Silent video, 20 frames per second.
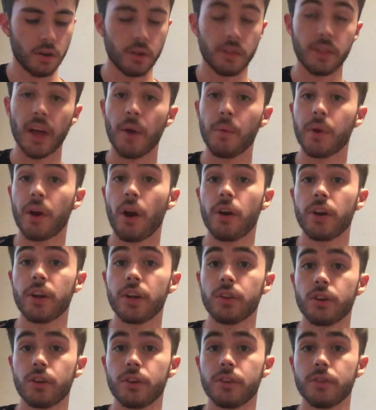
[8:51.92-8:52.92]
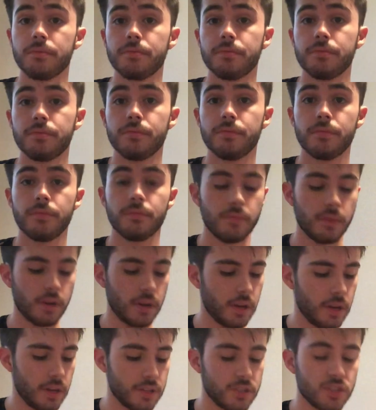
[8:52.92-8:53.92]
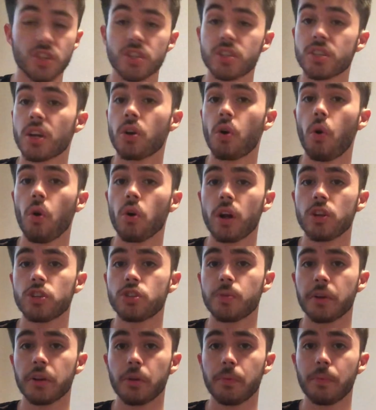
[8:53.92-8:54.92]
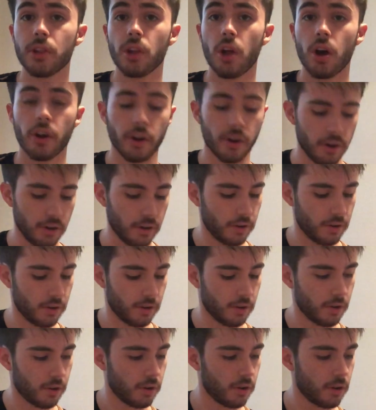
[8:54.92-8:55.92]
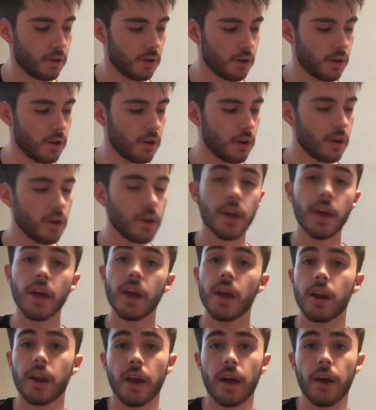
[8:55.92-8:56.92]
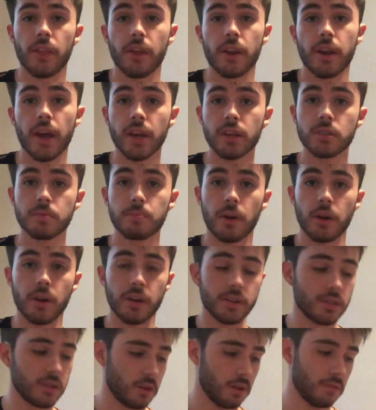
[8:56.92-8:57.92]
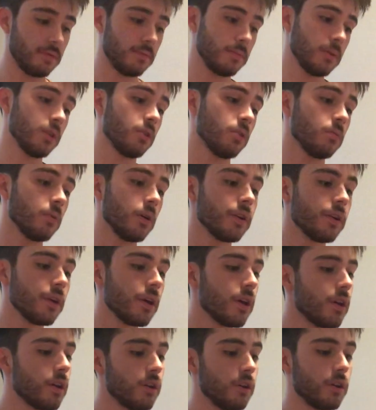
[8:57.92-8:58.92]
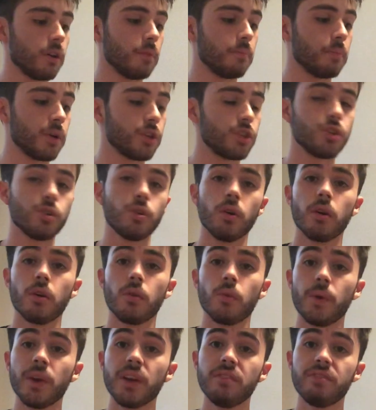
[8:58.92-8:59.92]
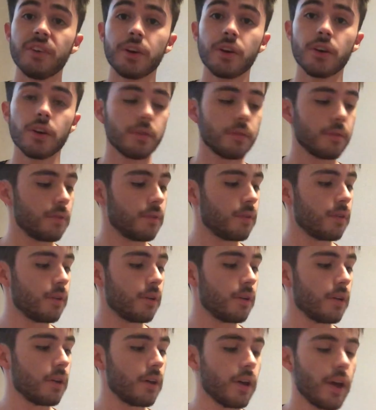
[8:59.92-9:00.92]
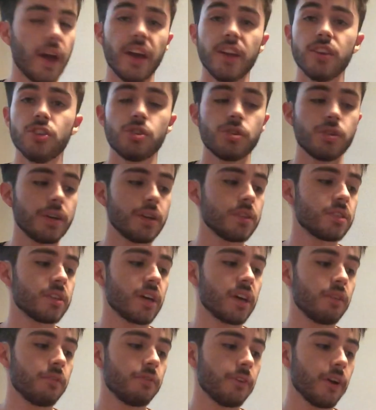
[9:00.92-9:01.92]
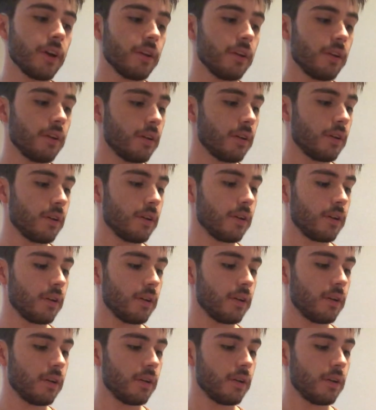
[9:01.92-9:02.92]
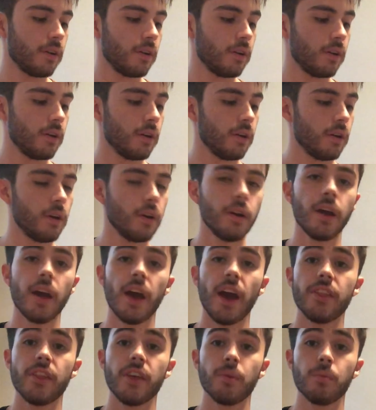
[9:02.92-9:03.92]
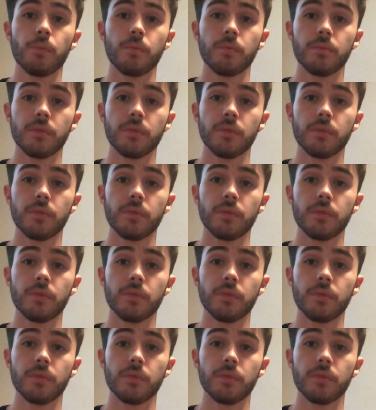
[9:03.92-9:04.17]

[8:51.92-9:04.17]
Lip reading: that we already learned. It's just going to hold on to it a little bit longer. And now the next part is an unfamiliar one. You're going to put your ring finger, A string, 2nd fret, and then